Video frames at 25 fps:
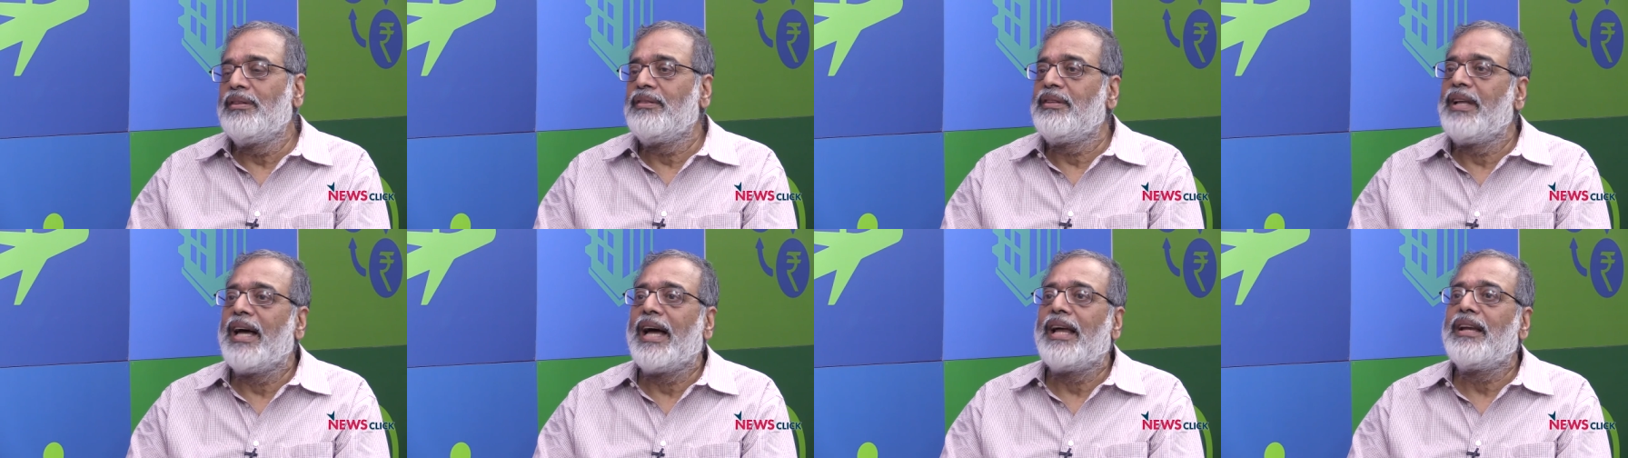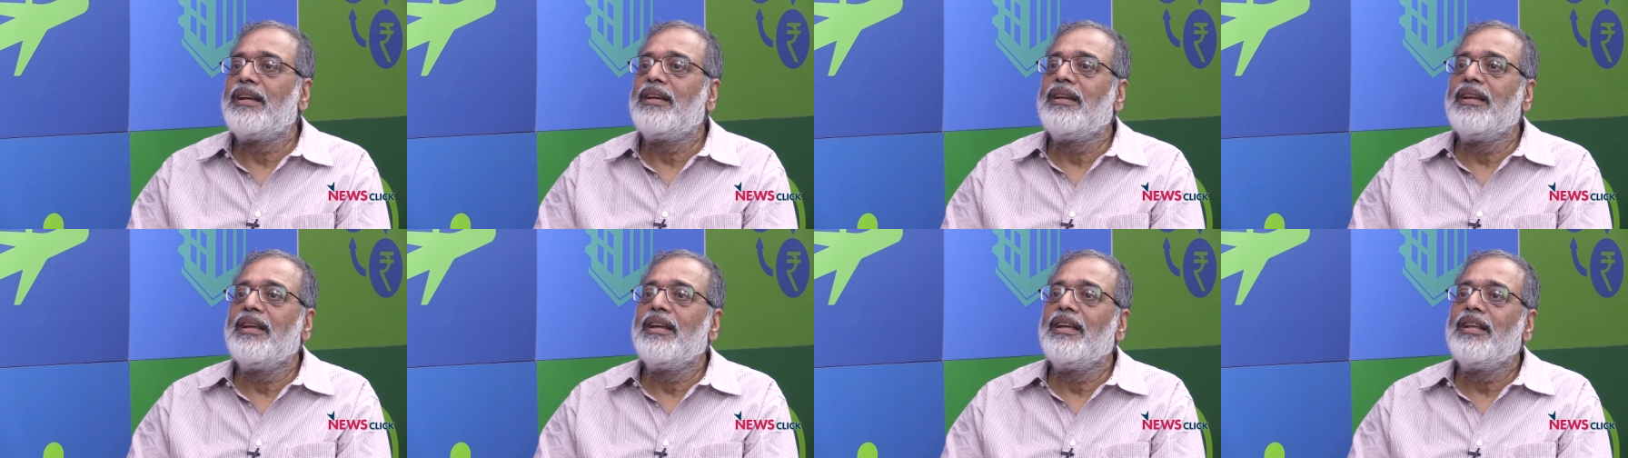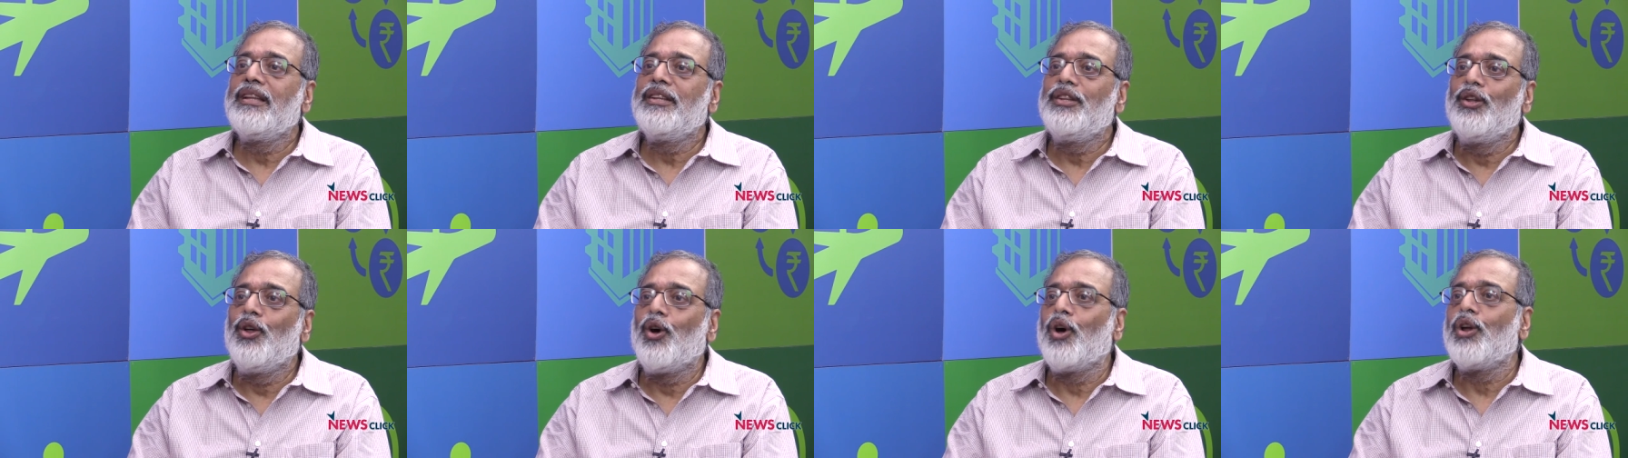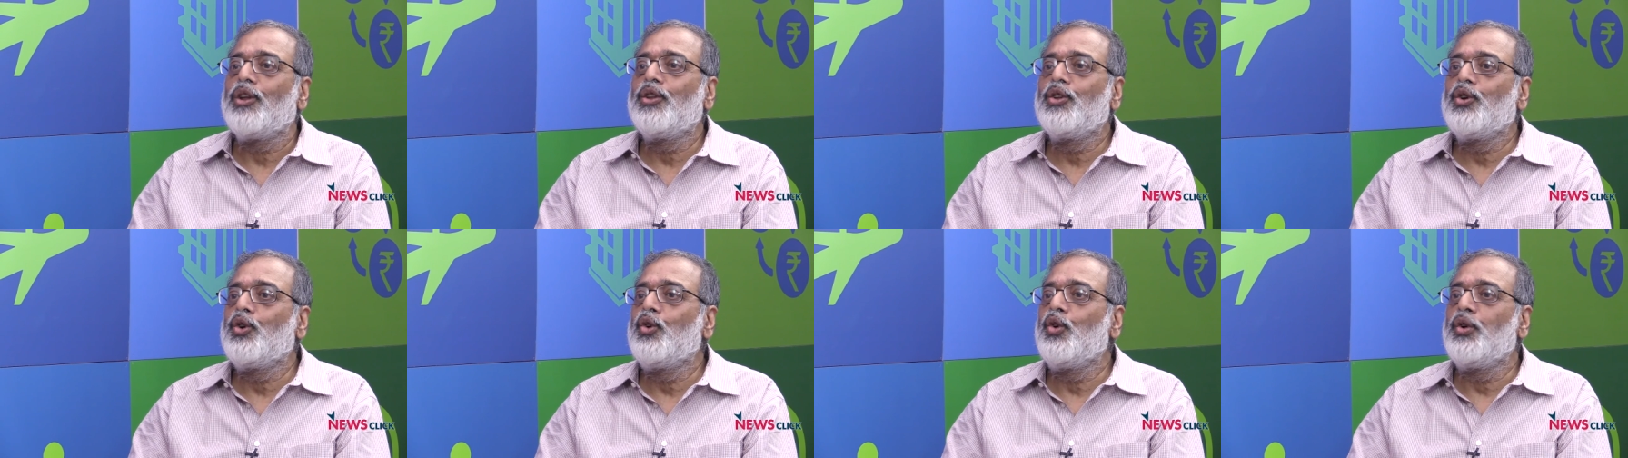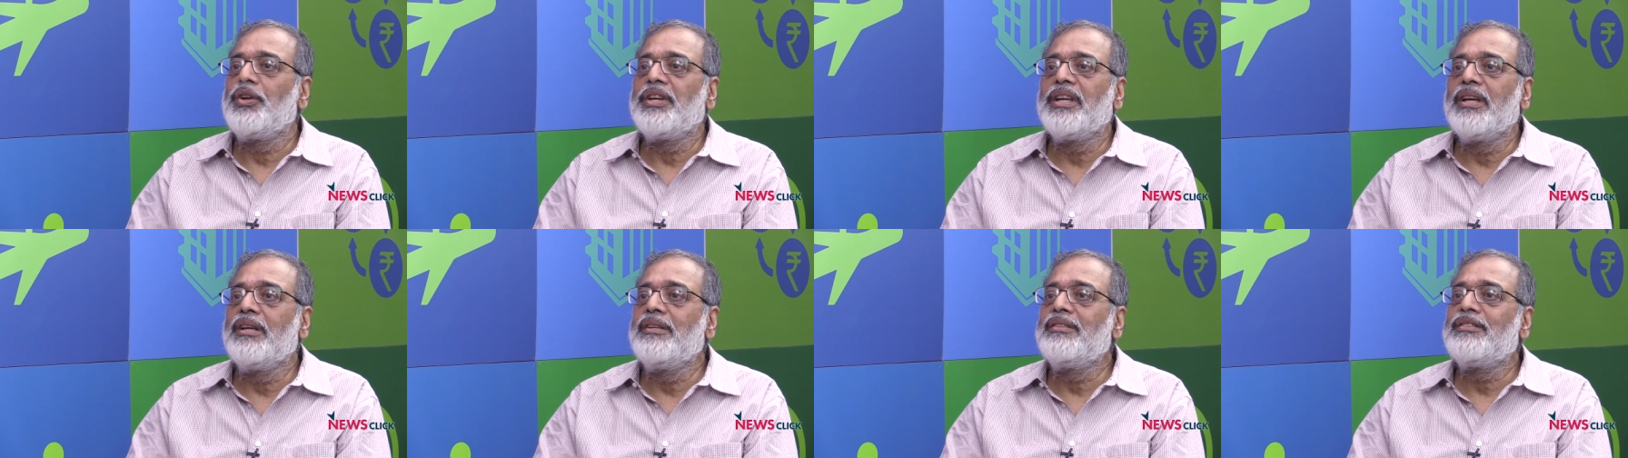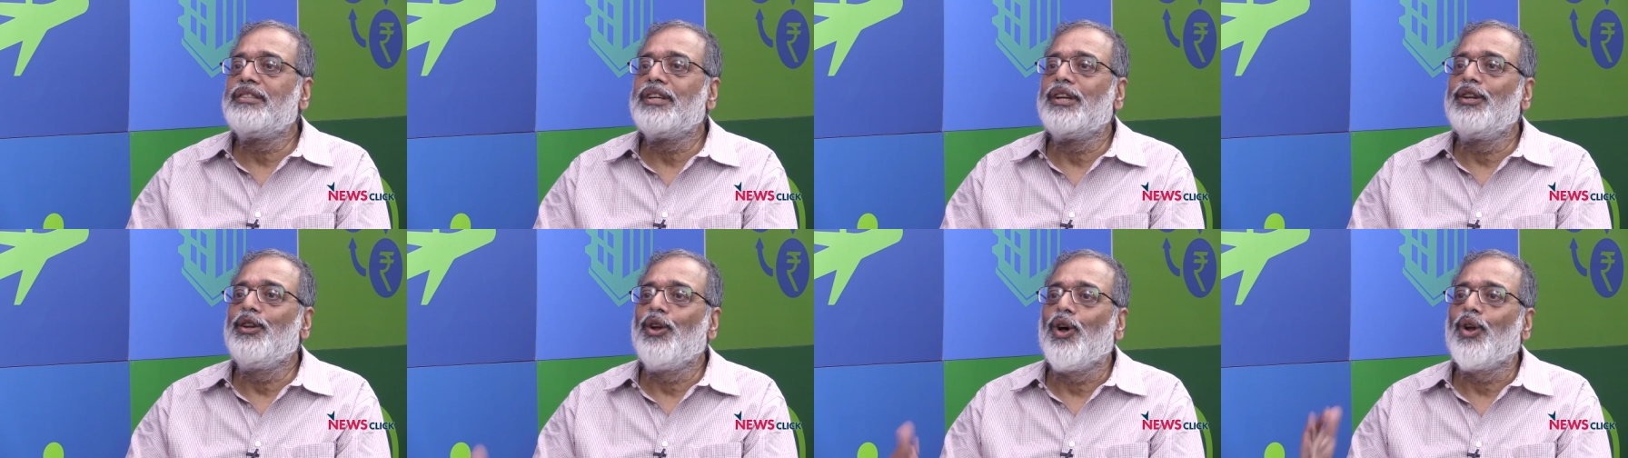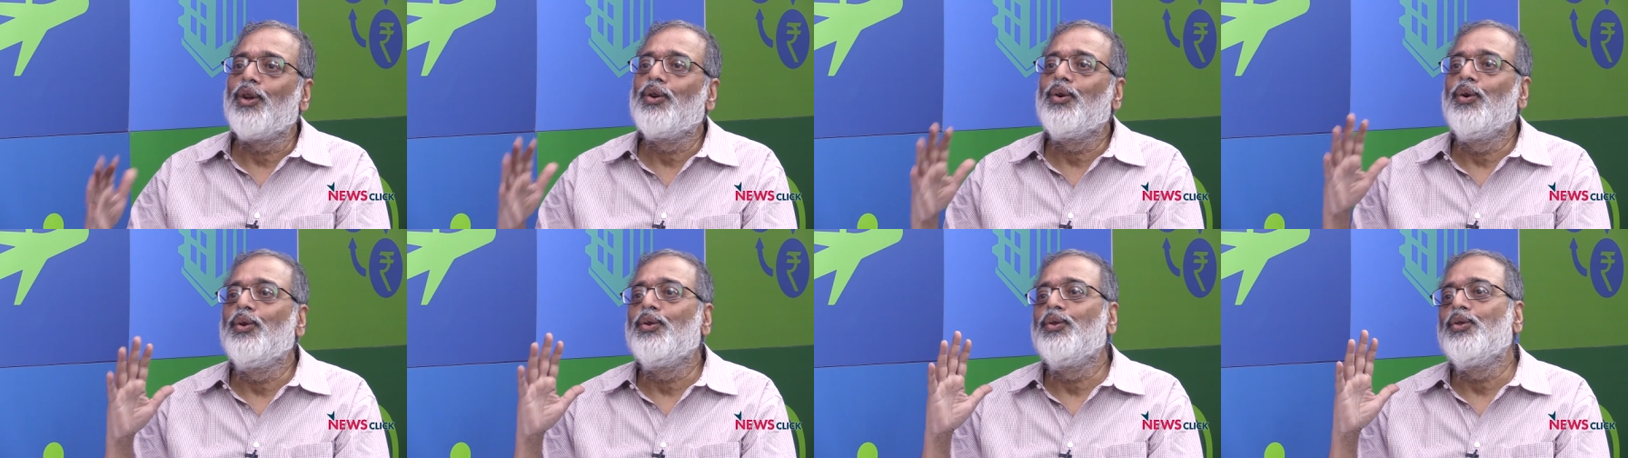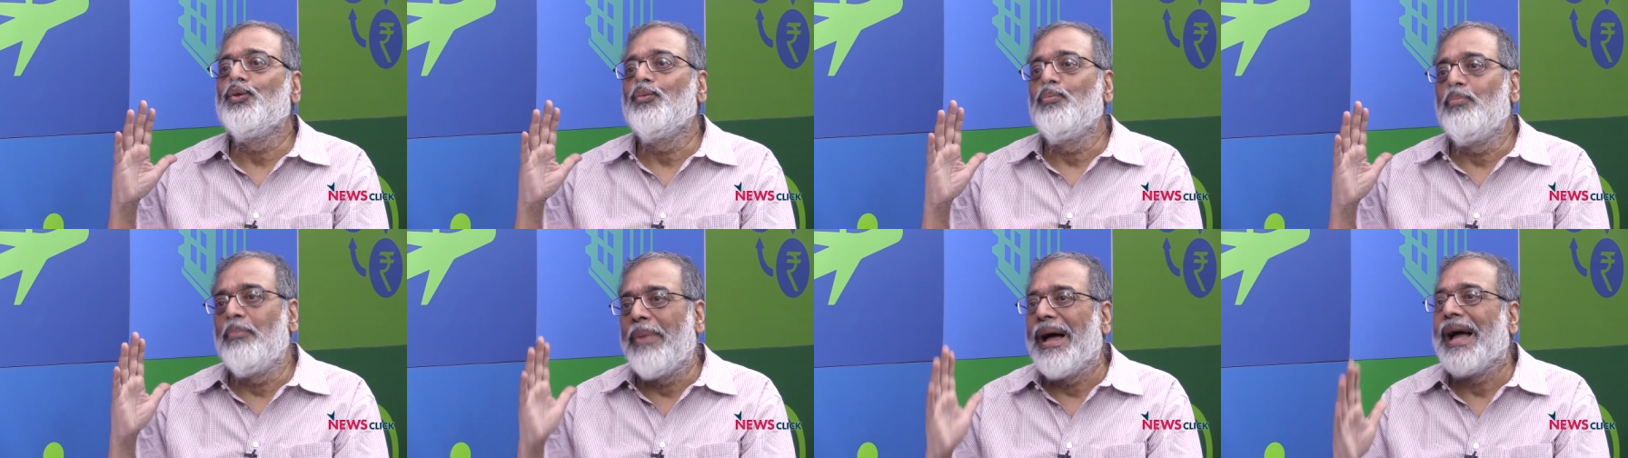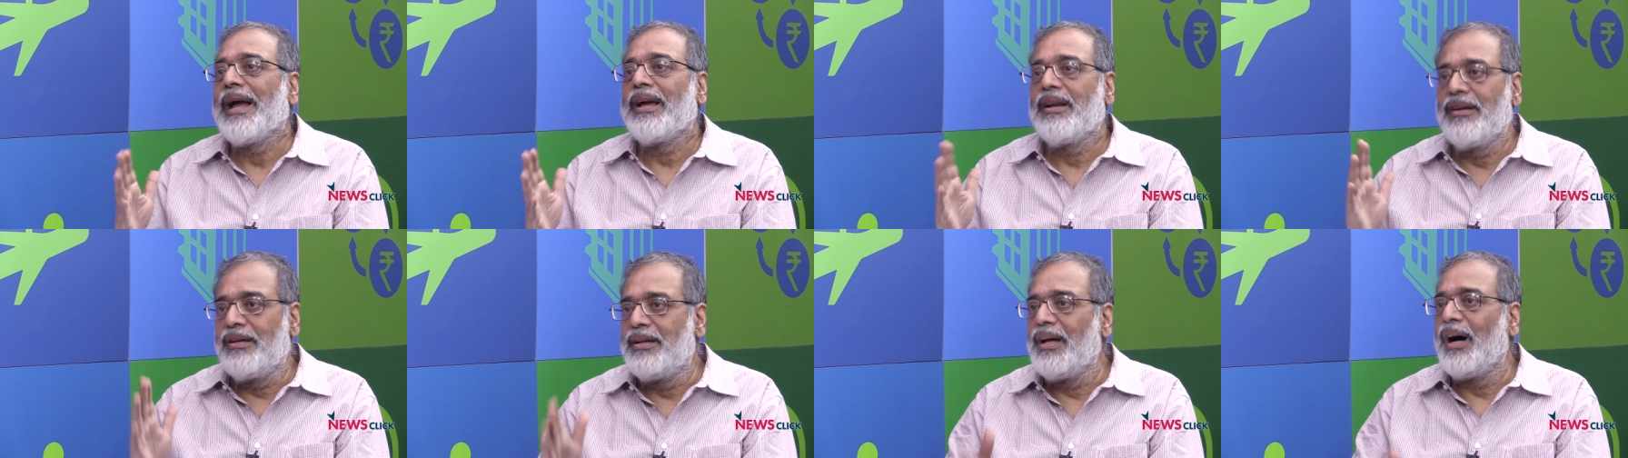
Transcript: that North Koreans are not going to back